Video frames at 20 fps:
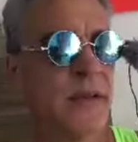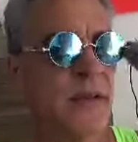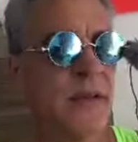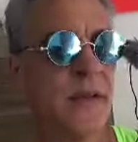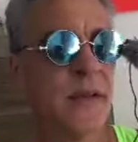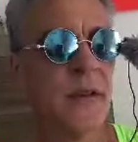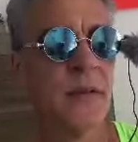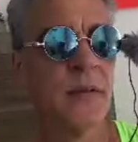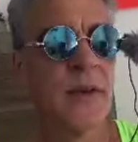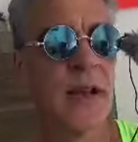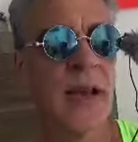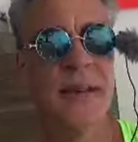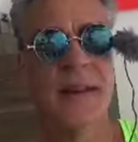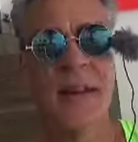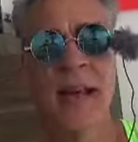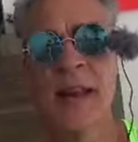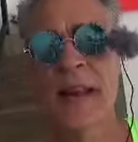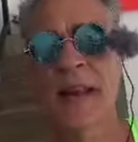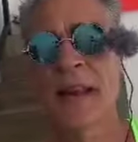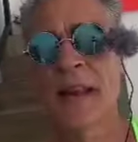or, you know,
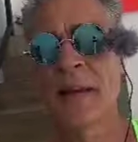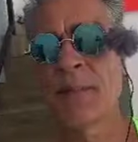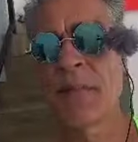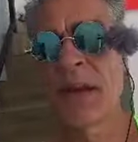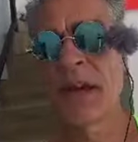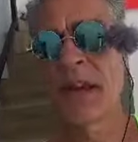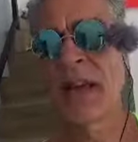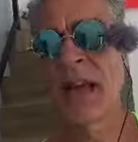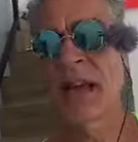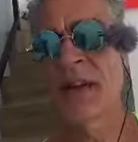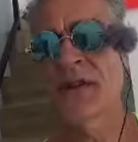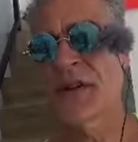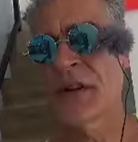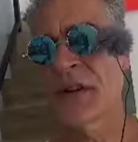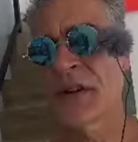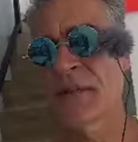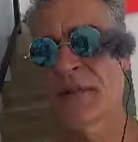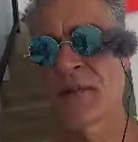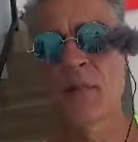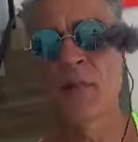not any big
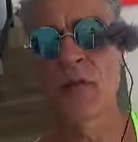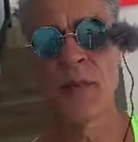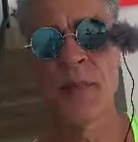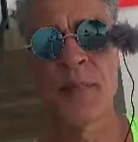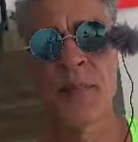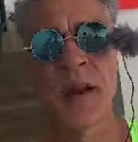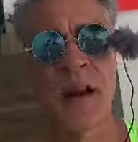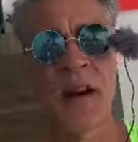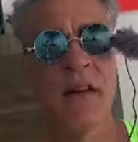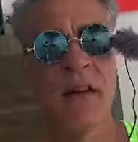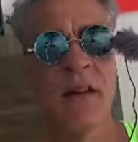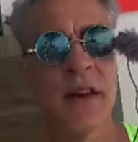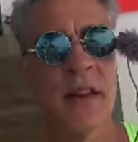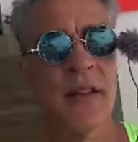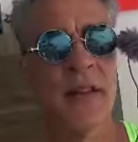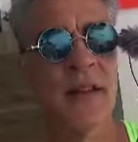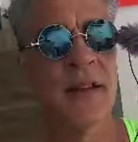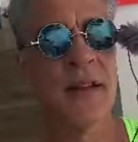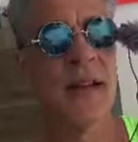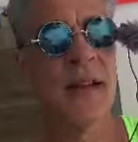engine repair or
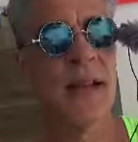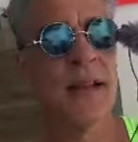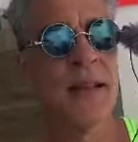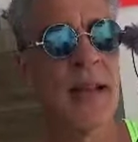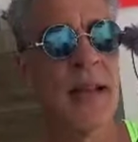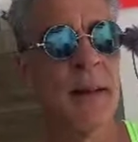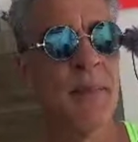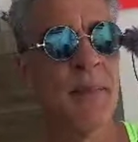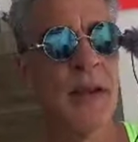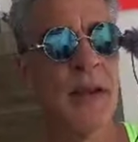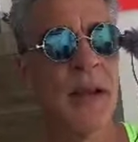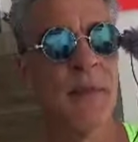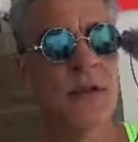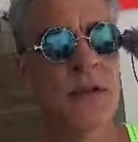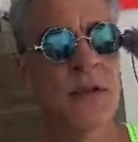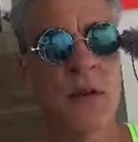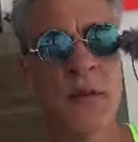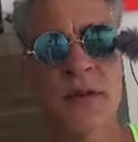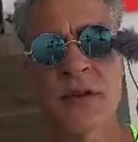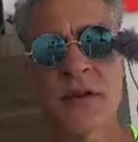anything like that, but I
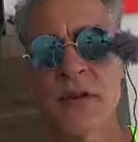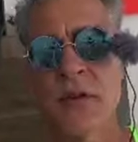was always